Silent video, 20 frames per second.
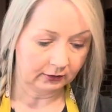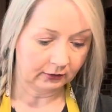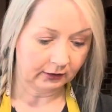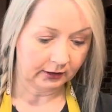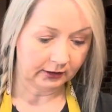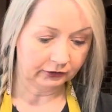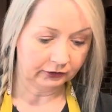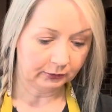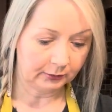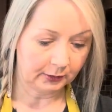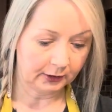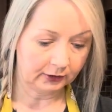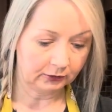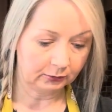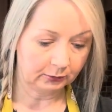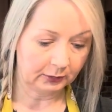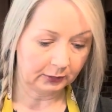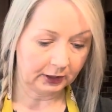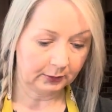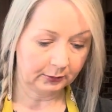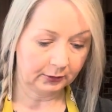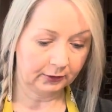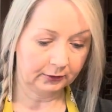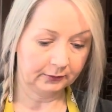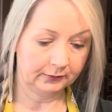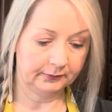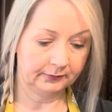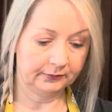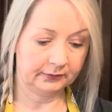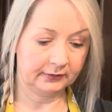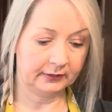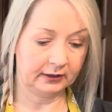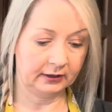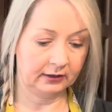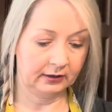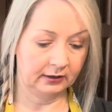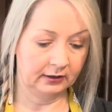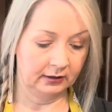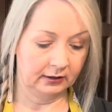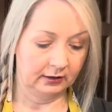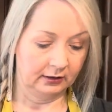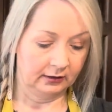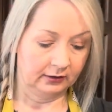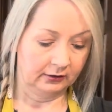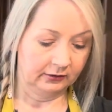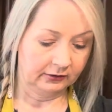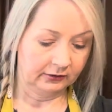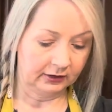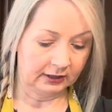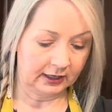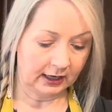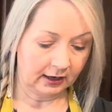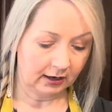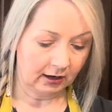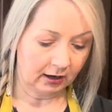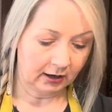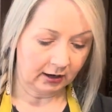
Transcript: That's your parchment paper. So yeah,